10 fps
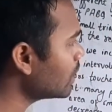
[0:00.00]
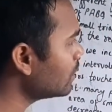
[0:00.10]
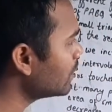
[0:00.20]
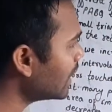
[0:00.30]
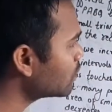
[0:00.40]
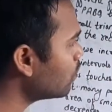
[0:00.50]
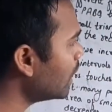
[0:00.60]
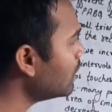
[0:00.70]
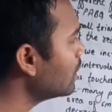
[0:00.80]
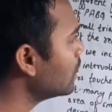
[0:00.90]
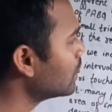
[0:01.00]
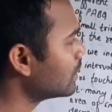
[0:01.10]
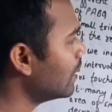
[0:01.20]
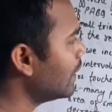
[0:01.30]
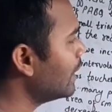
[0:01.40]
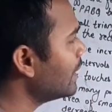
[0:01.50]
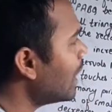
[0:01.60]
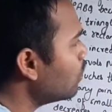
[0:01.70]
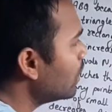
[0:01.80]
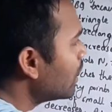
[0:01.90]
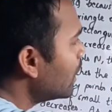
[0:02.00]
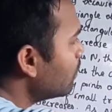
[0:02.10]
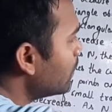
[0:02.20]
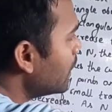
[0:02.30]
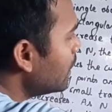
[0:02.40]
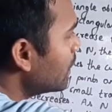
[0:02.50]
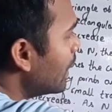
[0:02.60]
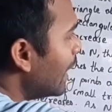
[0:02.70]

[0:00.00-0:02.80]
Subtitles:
That's why the area will not be